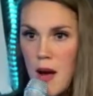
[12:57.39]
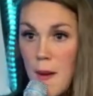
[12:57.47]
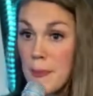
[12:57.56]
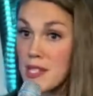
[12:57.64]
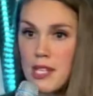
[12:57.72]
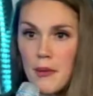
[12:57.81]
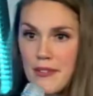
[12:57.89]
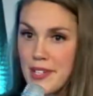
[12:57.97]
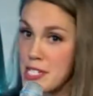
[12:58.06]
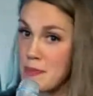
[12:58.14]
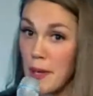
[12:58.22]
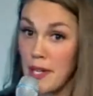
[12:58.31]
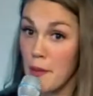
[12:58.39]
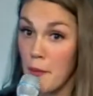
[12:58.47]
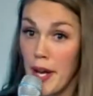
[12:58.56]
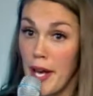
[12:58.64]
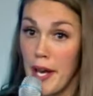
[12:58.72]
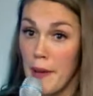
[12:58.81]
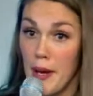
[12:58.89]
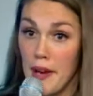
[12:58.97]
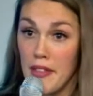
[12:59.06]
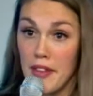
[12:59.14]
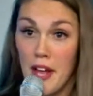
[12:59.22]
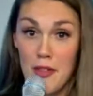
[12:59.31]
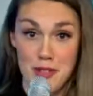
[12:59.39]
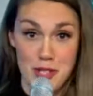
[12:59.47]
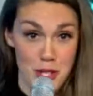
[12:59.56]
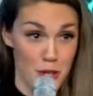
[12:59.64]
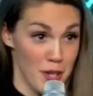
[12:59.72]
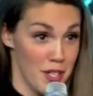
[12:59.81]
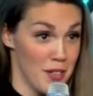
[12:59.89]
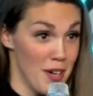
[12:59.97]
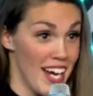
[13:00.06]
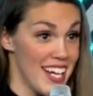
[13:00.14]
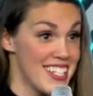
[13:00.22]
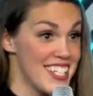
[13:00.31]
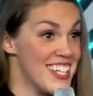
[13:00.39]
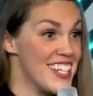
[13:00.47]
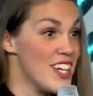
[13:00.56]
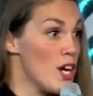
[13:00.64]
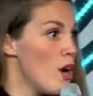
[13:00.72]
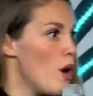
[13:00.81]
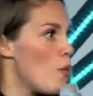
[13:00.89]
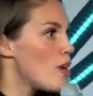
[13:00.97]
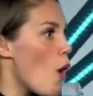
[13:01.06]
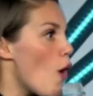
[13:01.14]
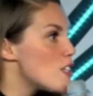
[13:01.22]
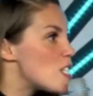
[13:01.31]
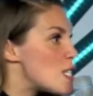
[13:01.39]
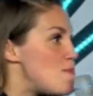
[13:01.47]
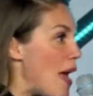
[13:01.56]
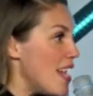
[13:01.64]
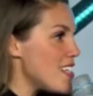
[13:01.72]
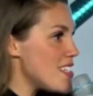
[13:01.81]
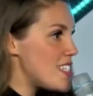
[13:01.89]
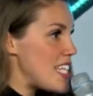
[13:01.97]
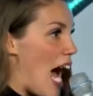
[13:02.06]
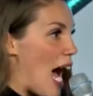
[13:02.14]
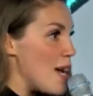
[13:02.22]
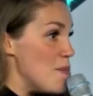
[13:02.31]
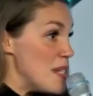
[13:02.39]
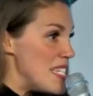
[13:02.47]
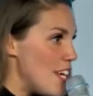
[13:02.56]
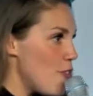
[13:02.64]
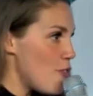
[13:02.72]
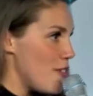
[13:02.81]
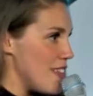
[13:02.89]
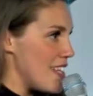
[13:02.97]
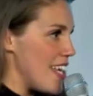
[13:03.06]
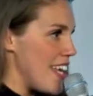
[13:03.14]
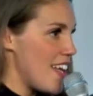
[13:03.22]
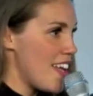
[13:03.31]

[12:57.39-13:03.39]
But some of us spend it way better than others do, right? We all spend time differently.